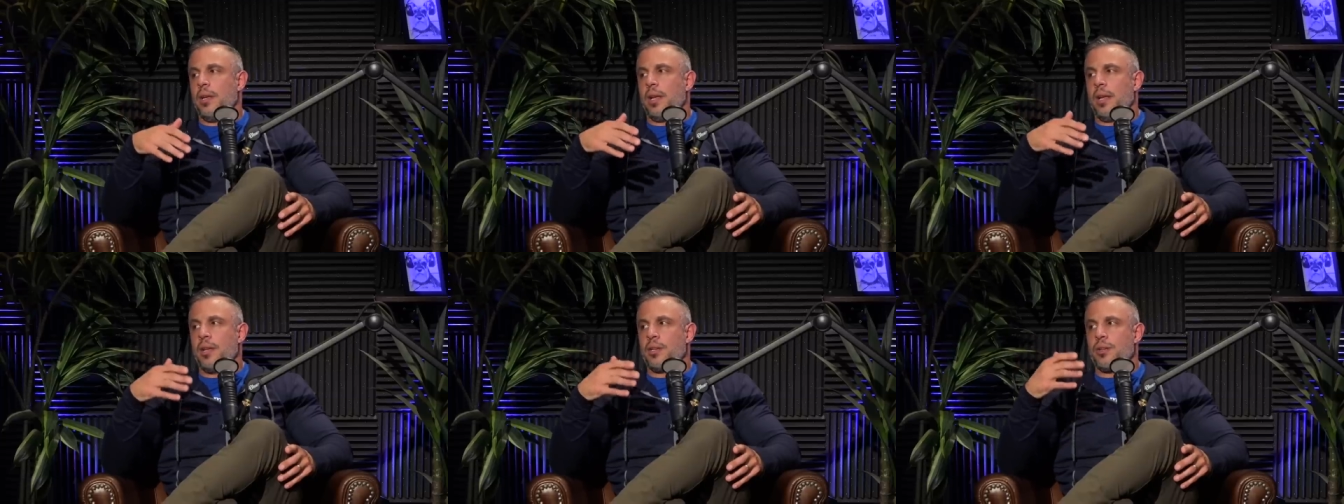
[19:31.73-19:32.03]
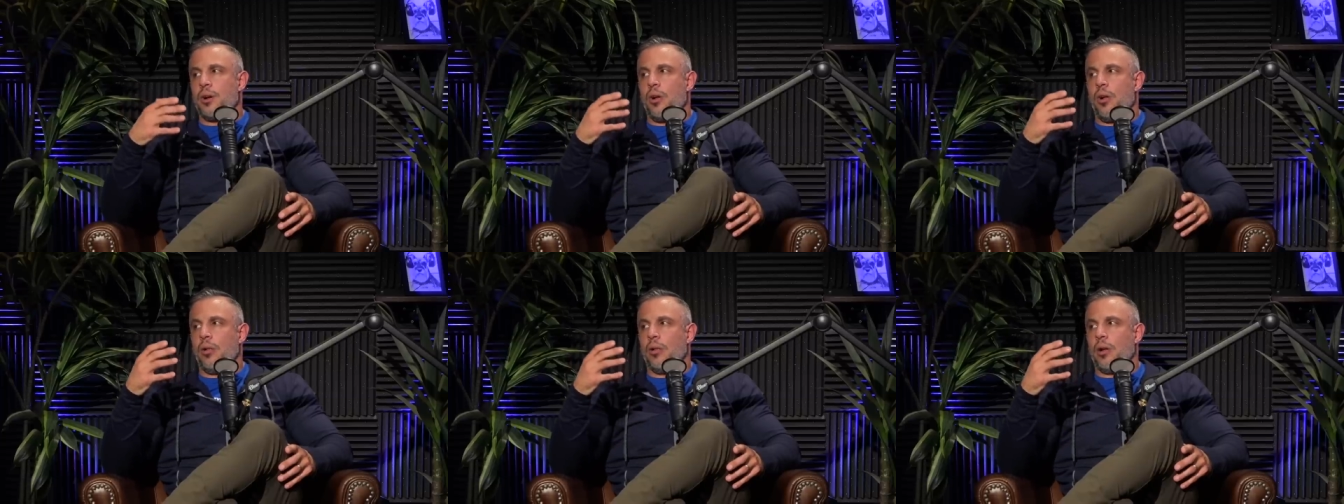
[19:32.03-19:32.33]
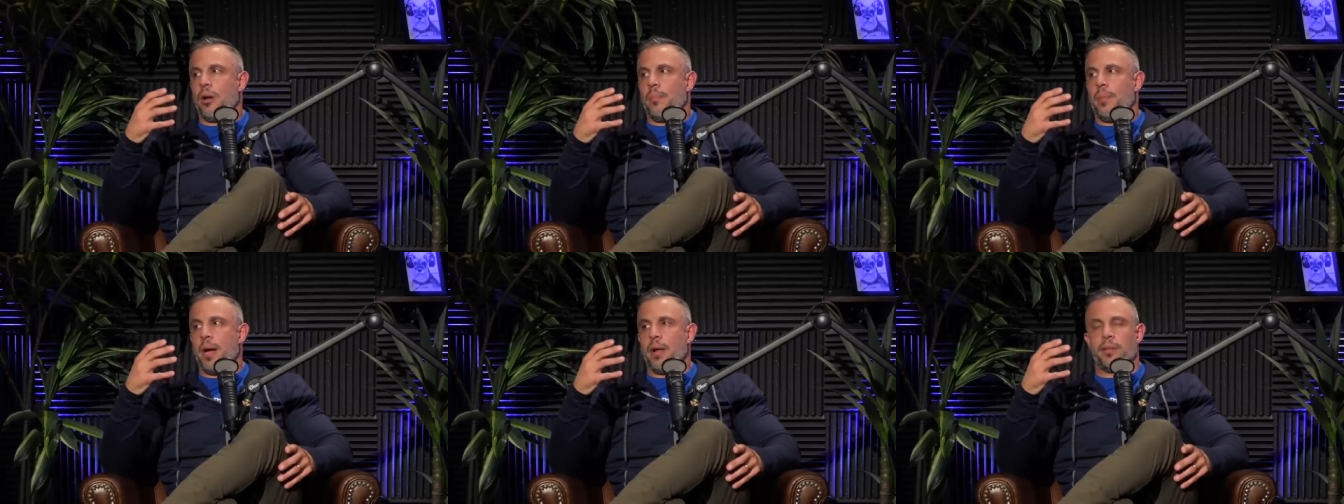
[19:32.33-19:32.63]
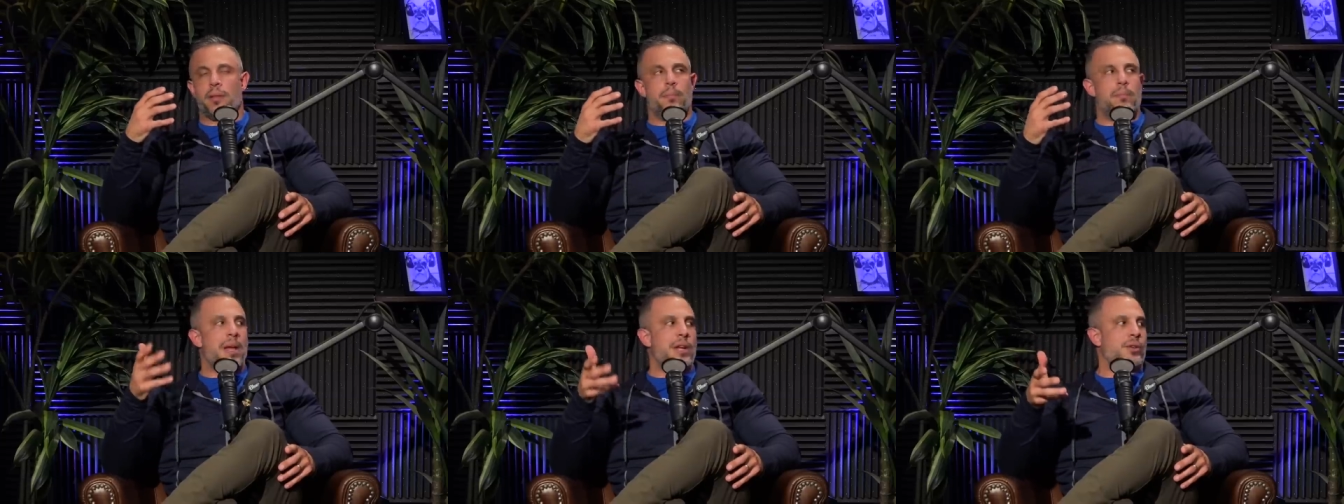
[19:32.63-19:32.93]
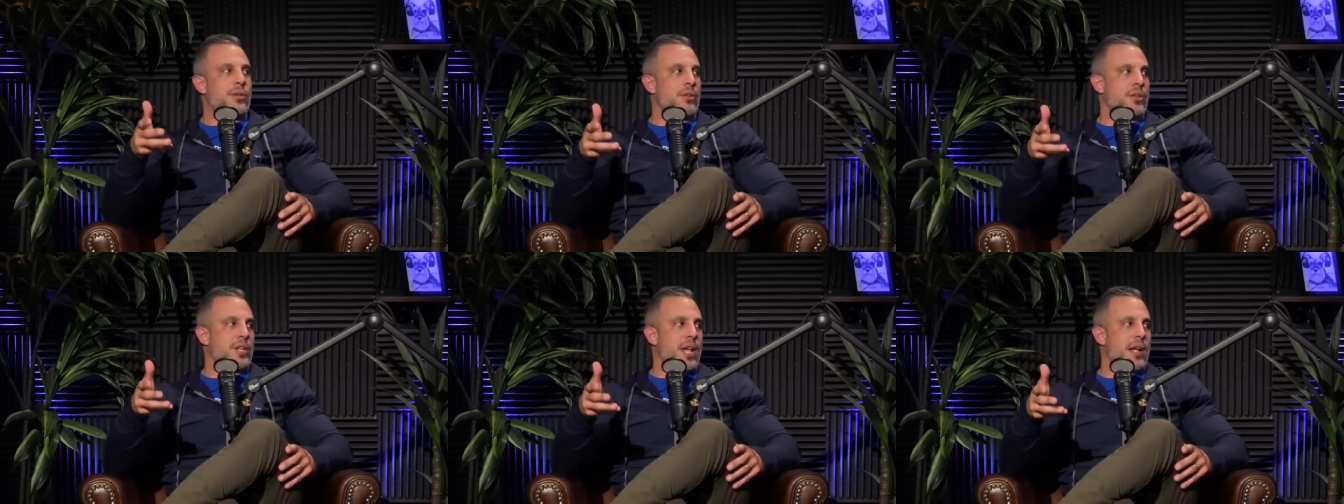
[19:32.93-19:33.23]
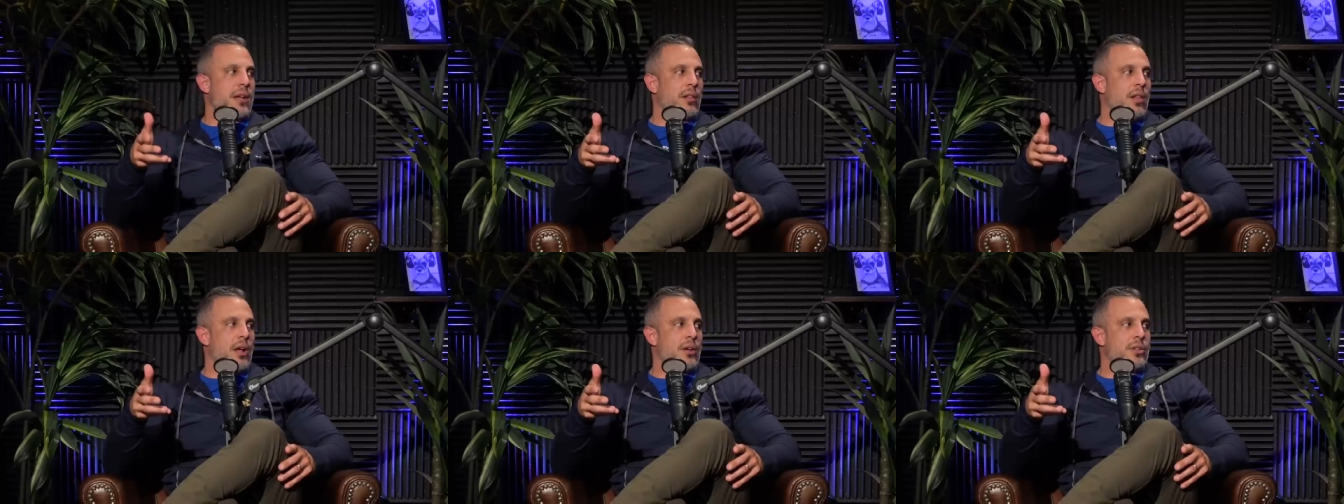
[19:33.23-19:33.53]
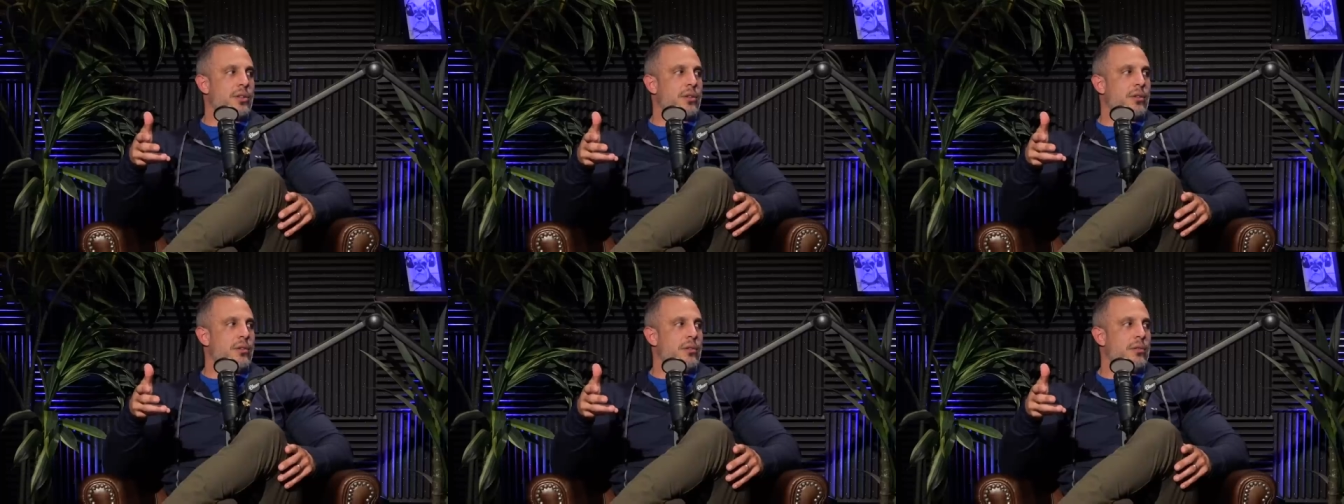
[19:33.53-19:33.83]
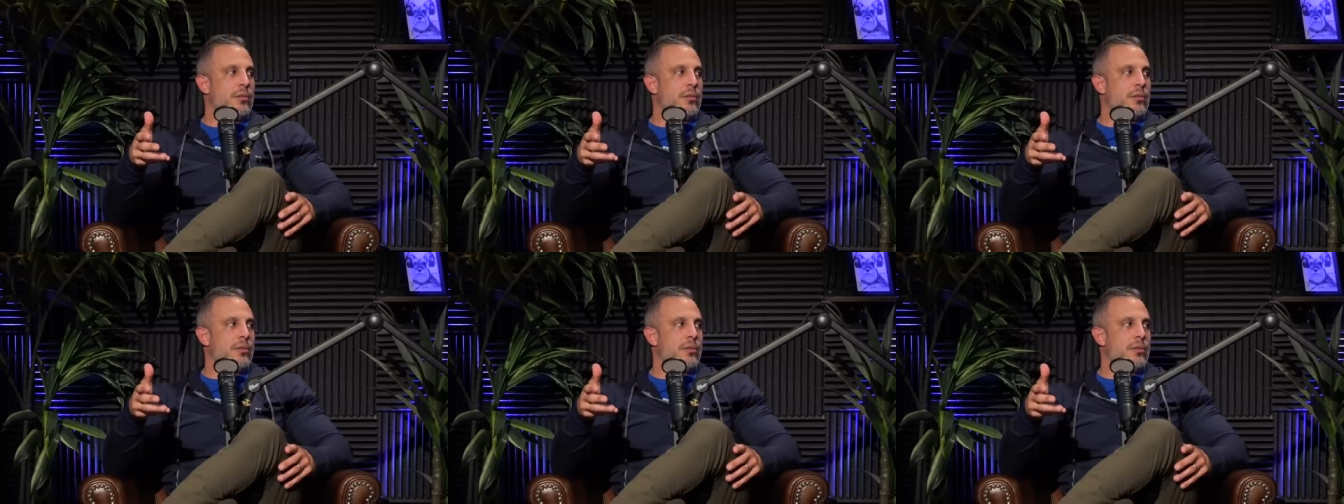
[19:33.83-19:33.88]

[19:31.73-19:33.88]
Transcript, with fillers: is all about the mental, psychological.